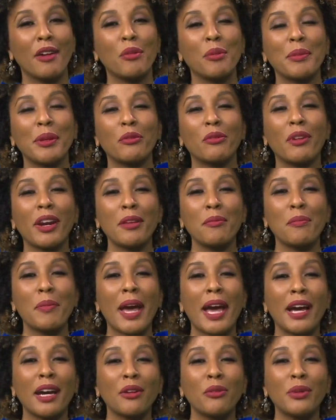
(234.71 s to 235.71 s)
And we'll be
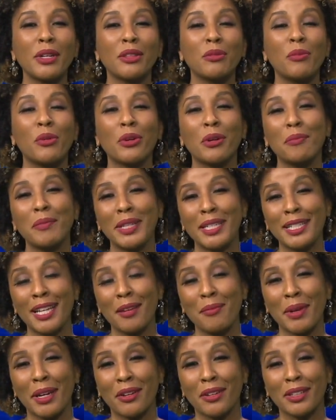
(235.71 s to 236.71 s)
right back with more
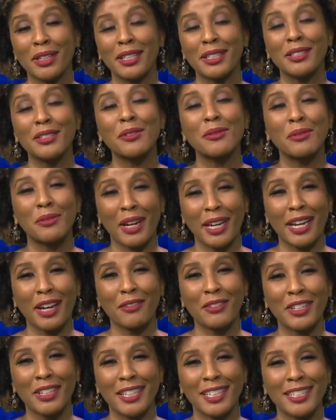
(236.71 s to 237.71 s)
Midday Maryland
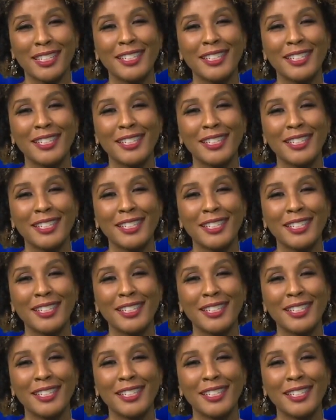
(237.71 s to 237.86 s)
right after